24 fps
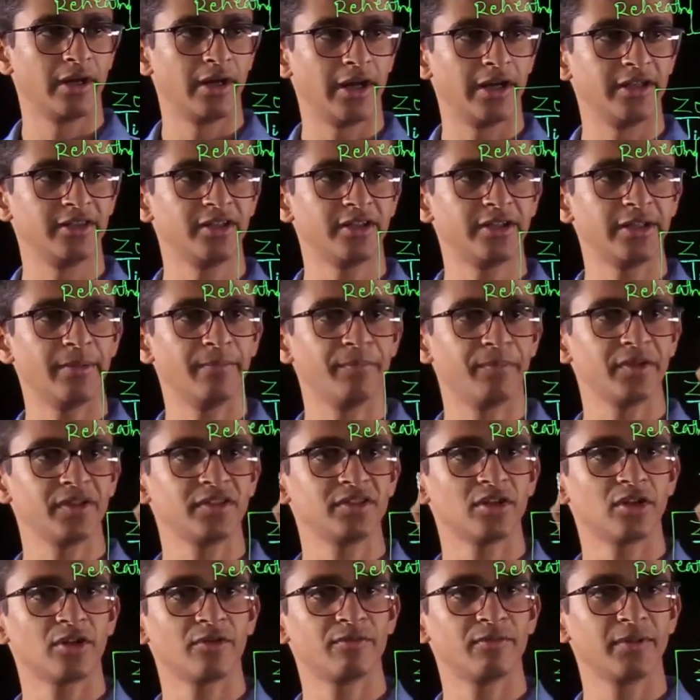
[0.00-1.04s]
and the
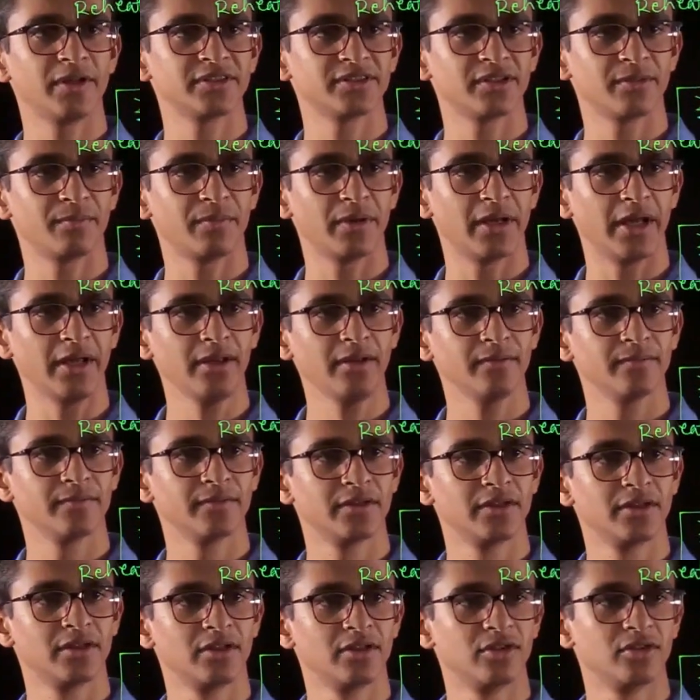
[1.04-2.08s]
temperature of my supply
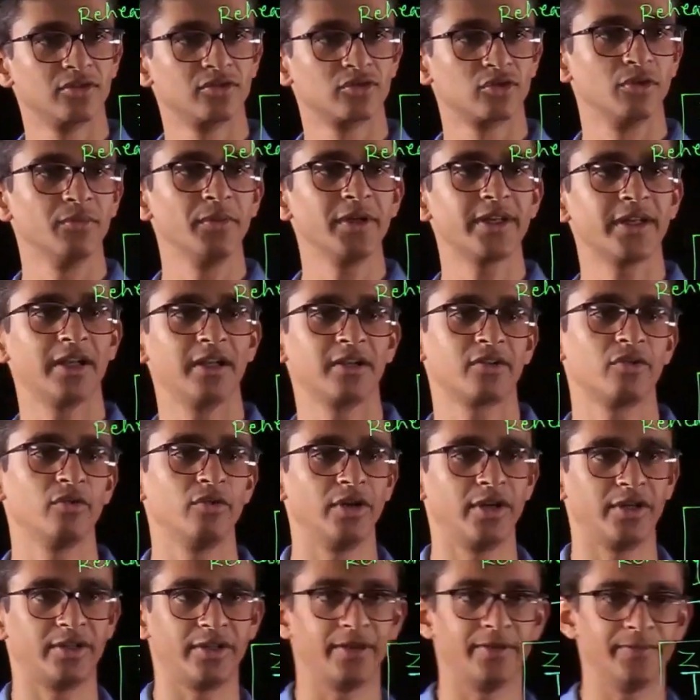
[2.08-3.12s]
should be
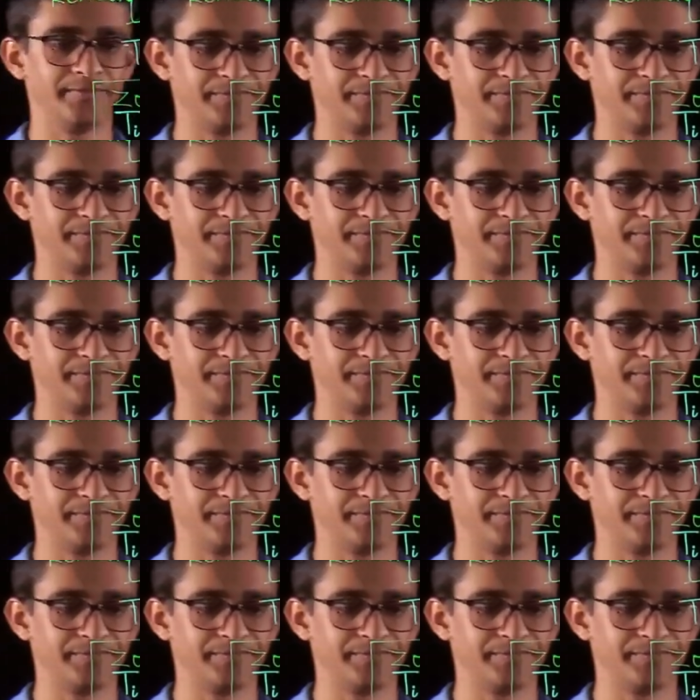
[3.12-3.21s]
calculated.